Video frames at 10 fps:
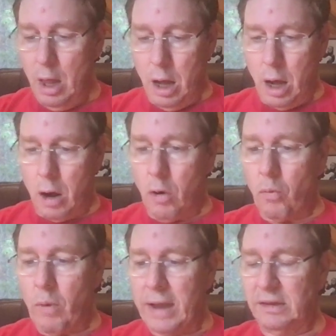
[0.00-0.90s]
All
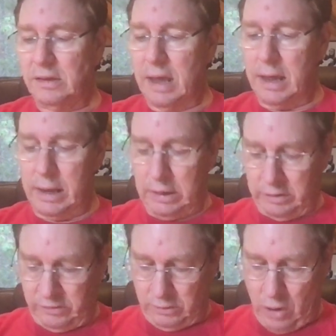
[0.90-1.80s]
right, then,
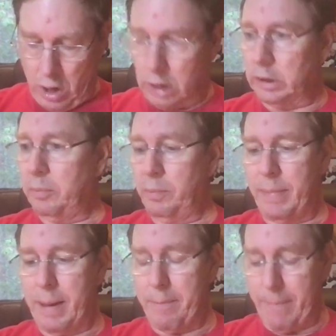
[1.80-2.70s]
let's talk a little
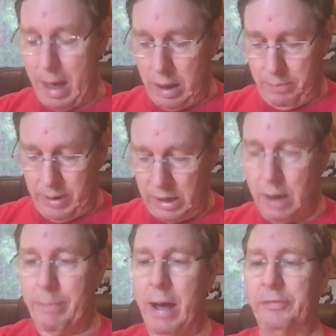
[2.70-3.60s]
bit
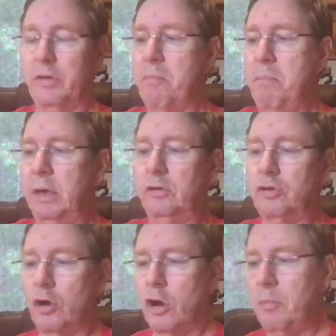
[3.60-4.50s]
about the
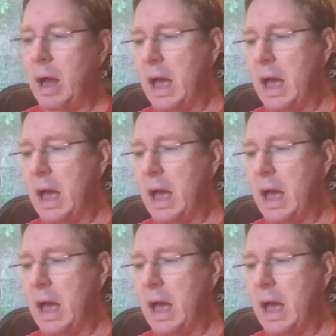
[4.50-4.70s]
midterm.